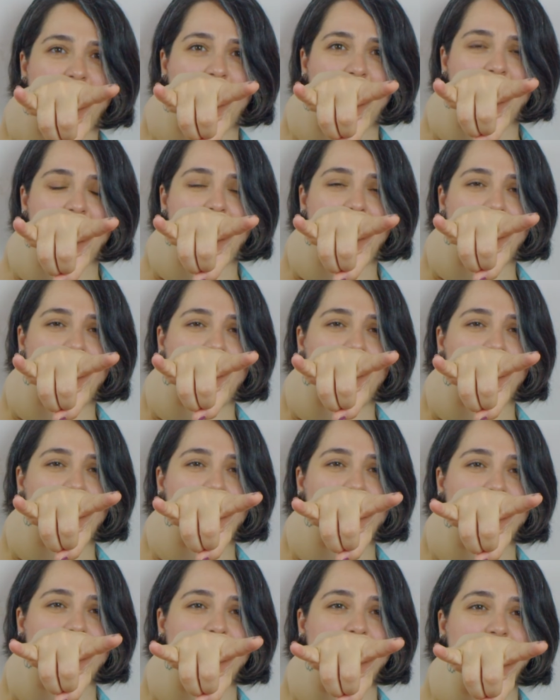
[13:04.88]
like that and he
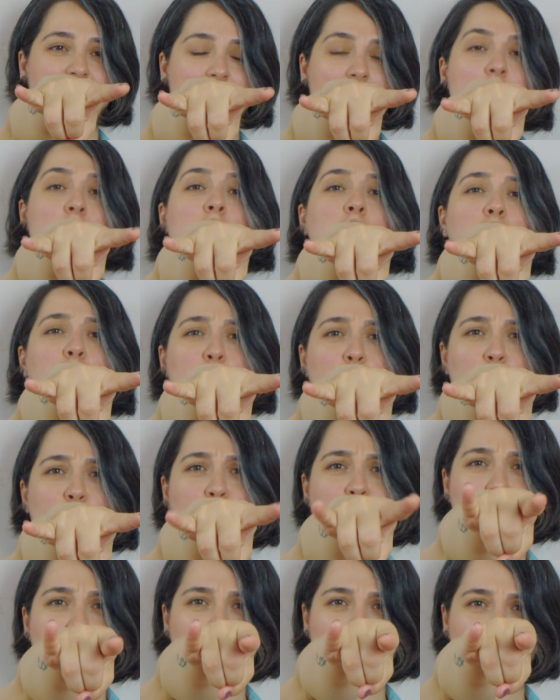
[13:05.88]
used to say,
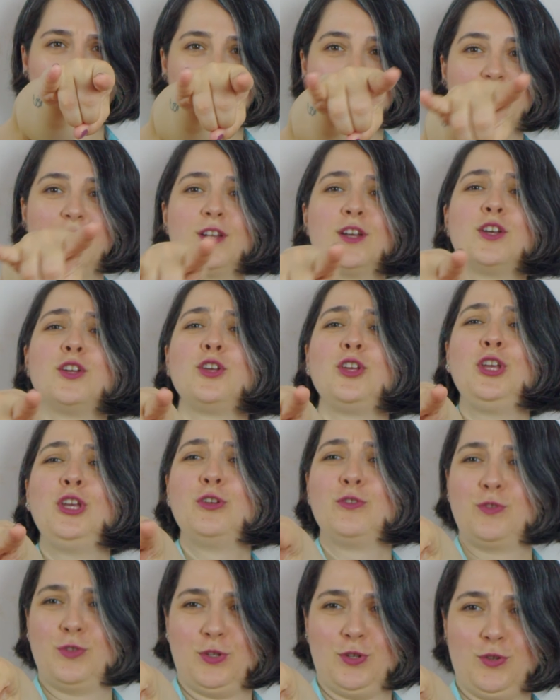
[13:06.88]
you two,
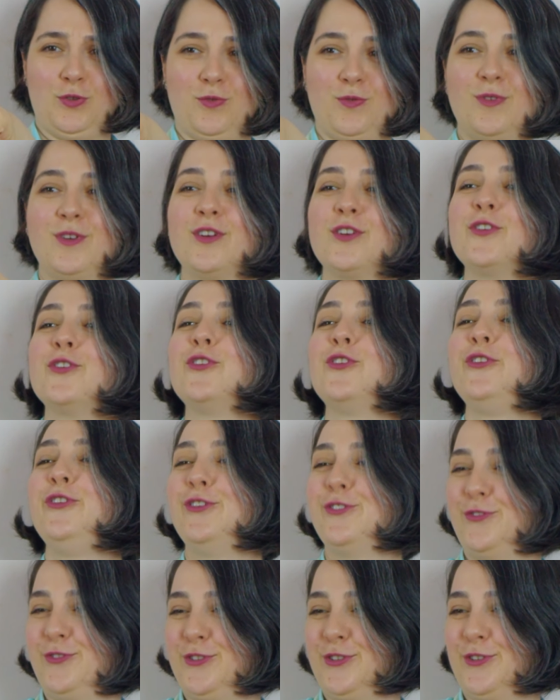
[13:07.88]
you two,
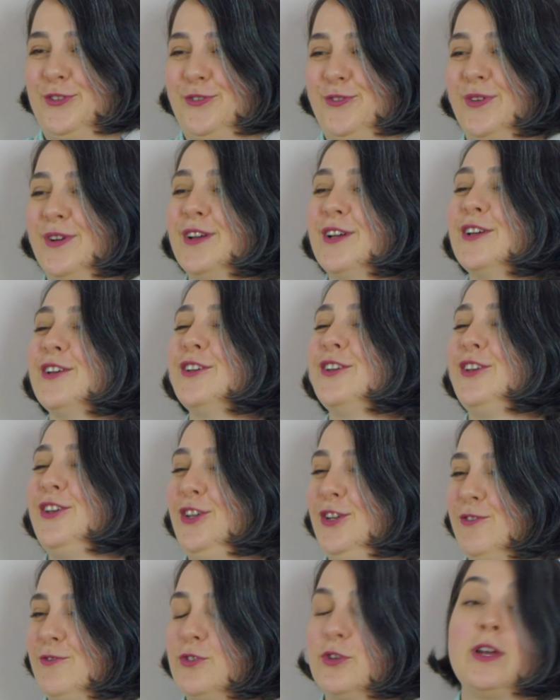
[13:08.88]
you two,
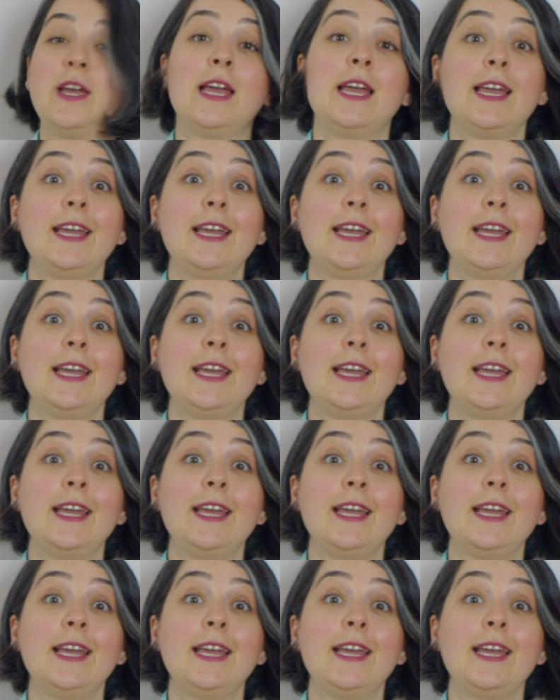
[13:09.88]
you two.